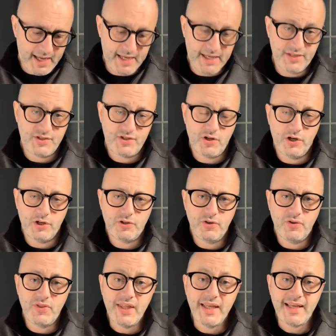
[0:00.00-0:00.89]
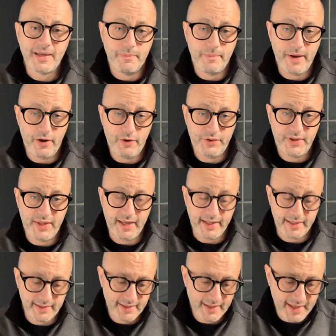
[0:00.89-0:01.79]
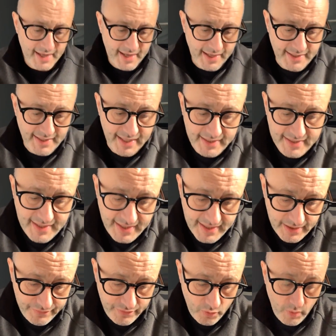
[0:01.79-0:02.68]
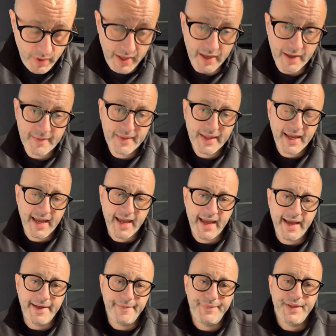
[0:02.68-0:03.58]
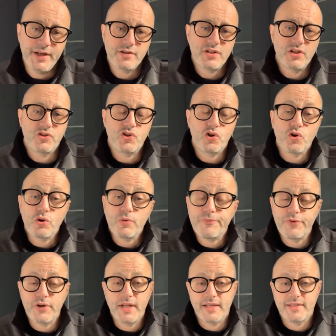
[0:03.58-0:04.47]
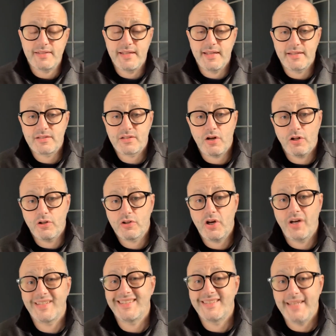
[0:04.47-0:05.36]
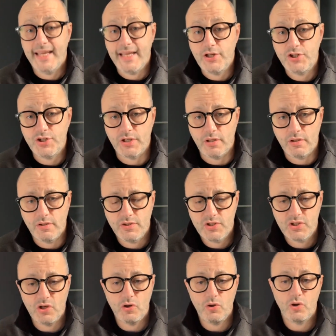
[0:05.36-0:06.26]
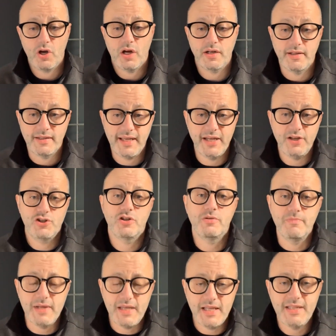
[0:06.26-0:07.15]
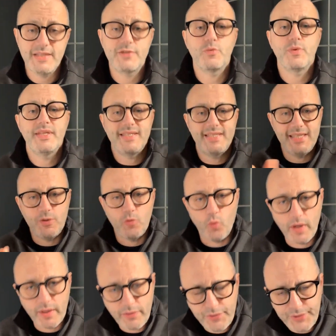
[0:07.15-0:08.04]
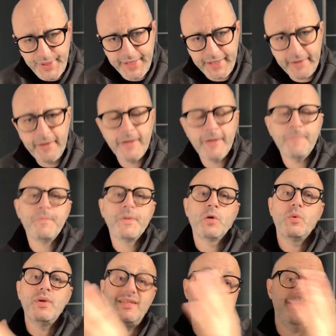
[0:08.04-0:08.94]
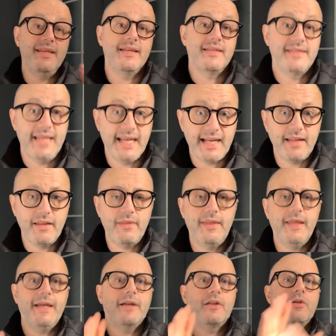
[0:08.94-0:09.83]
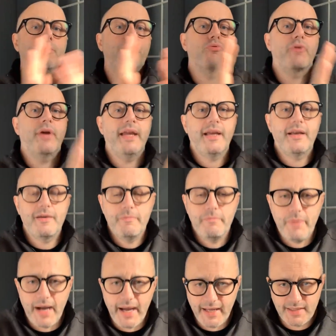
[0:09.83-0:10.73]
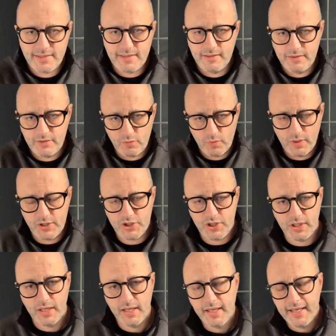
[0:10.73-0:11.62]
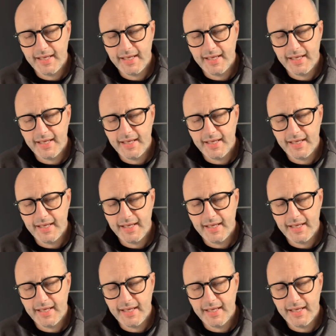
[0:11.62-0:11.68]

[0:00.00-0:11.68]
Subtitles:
start to think about that in that kind of a way. And there's a term for this that's called connotation. So connotation means we see one thing, we see a second thing, and the brain combines it. The Russian,